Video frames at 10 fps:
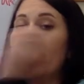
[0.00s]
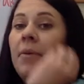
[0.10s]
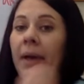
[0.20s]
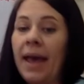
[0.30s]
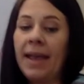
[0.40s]

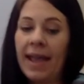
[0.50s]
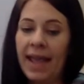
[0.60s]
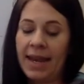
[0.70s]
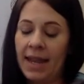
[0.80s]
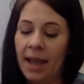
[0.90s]
okay?
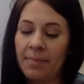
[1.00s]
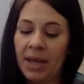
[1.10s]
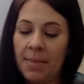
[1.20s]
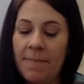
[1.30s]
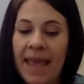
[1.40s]
And I'm
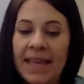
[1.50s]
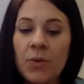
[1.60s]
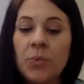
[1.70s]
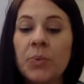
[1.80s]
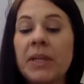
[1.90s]
going to make it
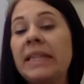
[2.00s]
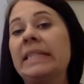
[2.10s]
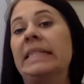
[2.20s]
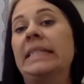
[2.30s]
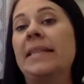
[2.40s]
really
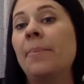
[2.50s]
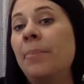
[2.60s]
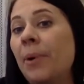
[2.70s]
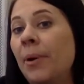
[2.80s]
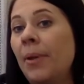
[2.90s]

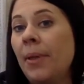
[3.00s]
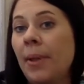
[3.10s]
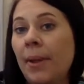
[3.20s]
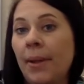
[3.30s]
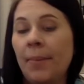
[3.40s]
simple,
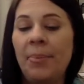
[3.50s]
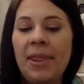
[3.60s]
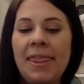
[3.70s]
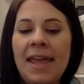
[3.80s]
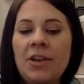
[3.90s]

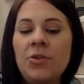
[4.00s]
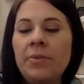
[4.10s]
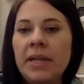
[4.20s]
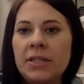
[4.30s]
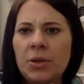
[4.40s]
but then you
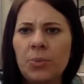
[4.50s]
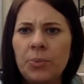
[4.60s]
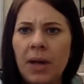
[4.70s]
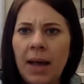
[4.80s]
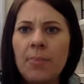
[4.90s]
need to
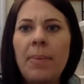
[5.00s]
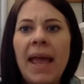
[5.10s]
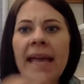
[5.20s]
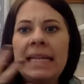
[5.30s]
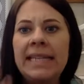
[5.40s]

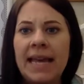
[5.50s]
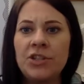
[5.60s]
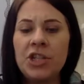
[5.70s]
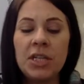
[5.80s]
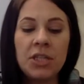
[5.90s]
pay
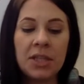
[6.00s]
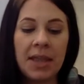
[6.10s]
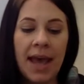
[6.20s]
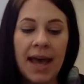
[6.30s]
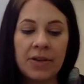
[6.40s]
attention to
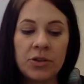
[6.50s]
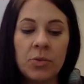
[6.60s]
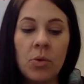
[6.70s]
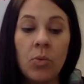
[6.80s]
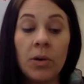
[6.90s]
the
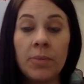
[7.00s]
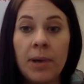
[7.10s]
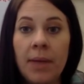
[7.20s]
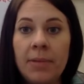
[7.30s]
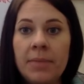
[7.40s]
actual word
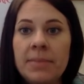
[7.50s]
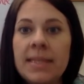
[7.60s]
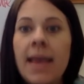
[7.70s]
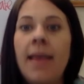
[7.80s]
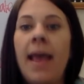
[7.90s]
problems,
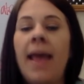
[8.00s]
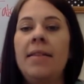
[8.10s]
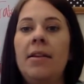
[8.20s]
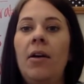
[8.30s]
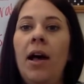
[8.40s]

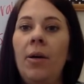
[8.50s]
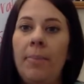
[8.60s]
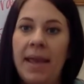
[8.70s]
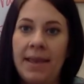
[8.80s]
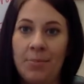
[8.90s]
and it'll help
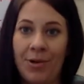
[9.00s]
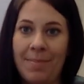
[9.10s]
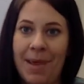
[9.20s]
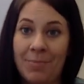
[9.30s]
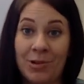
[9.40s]
make
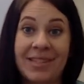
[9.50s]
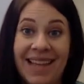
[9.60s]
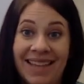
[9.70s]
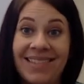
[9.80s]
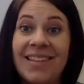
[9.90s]
more
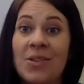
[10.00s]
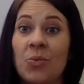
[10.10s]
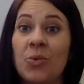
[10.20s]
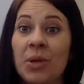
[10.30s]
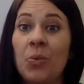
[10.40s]
sense in a
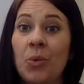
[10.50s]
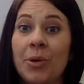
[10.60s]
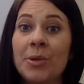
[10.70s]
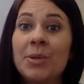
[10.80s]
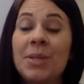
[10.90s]
real
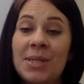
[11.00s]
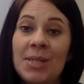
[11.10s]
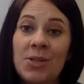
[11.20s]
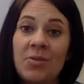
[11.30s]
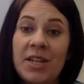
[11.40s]
world
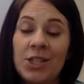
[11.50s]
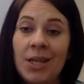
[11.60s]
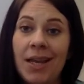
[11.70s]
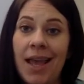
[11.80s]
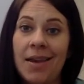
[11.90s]

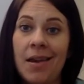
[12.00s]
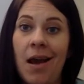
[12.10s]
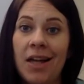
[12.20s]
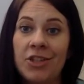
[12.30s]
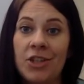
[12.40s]
situation and
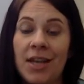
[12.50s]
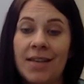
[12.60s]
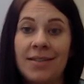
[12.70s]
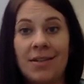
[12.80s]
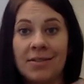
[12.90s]
not
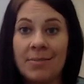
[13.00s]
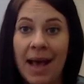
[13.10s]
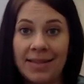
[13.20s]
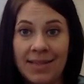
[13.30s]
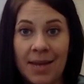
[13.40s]
just here's the
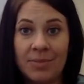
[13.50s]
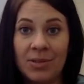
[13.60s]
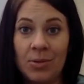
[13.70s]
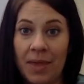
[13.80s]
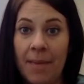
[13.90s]
math steps,
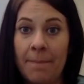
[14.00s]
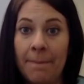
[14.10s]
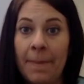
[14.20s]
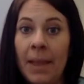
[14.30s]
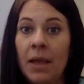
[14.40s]
do them.
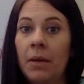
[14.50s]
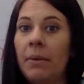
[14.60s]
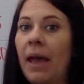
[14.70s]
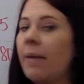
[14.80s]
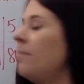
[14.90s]

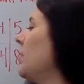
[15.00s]
Okay?